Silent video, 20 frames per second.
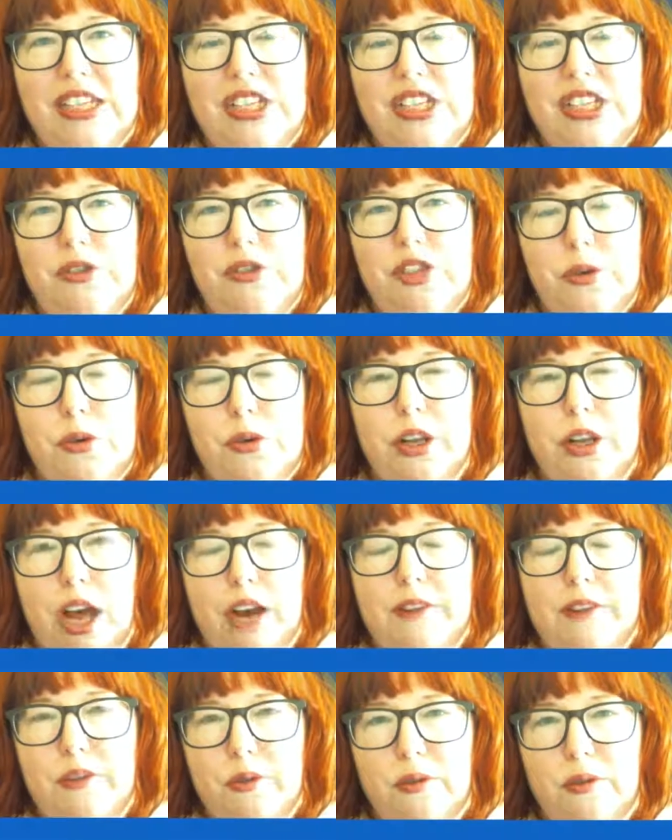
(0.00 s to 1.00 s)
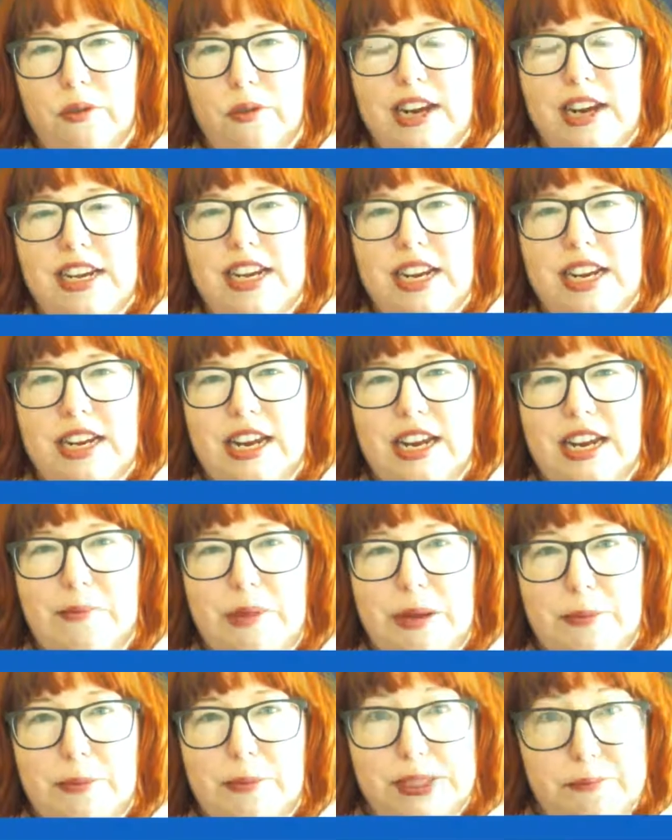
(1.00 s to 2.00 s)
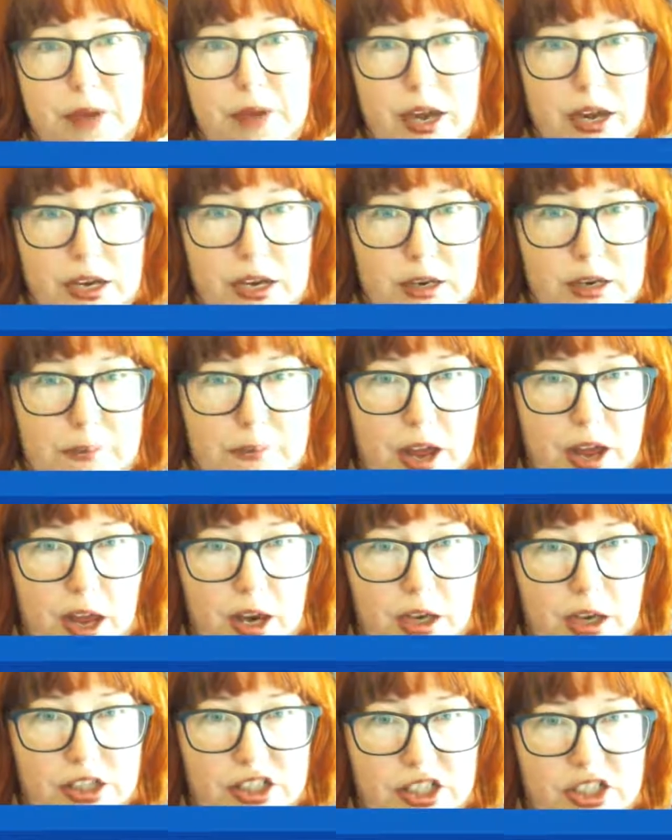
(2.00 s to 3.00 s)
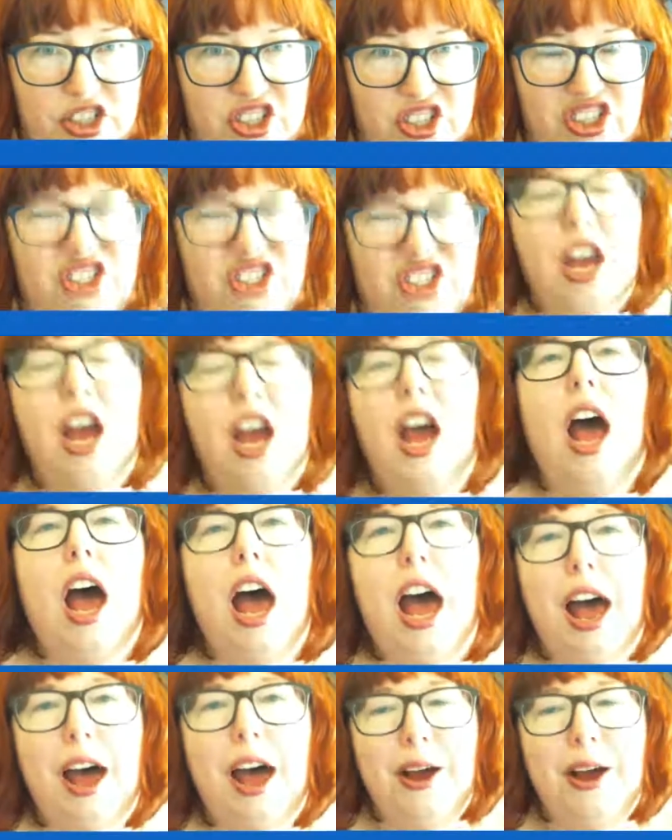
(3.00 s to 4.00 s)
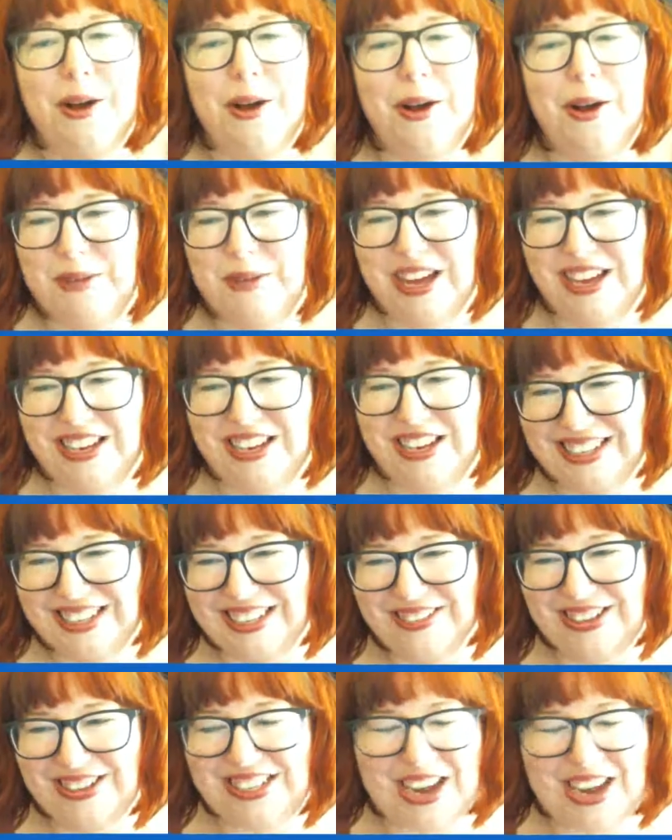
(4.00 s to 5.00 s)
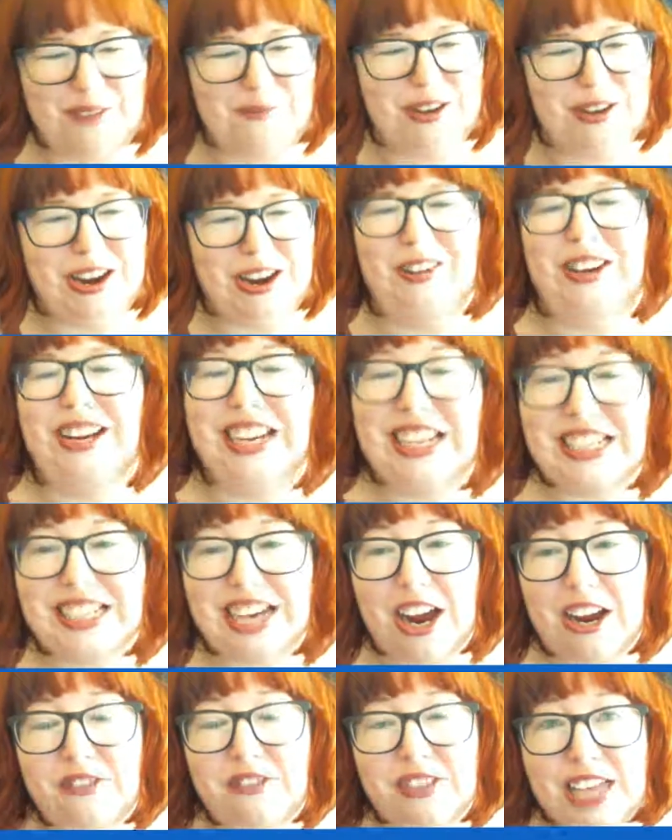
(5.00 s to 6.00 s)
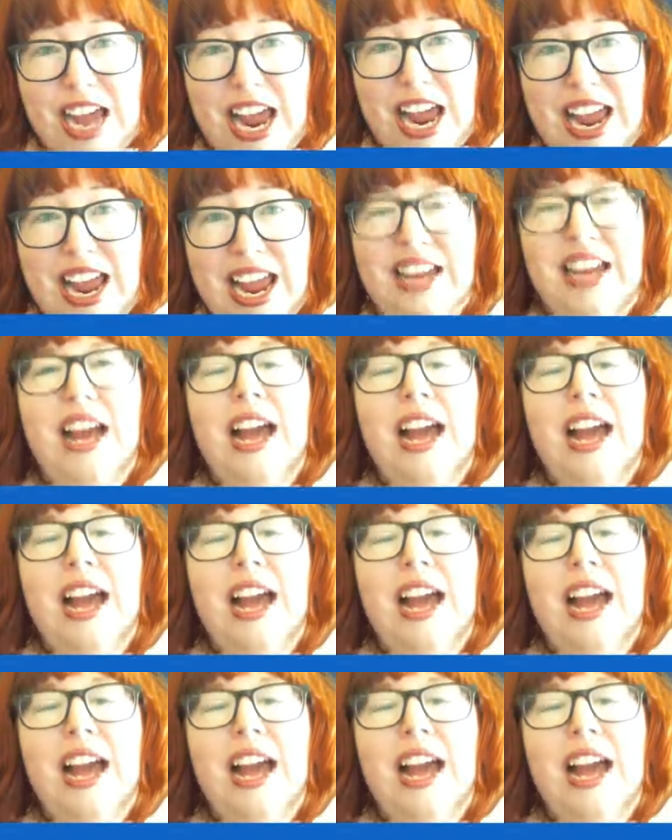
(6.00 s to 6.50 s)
you do a lot of grinding in people's mind palaces. Which I'm never going to get tired of saying.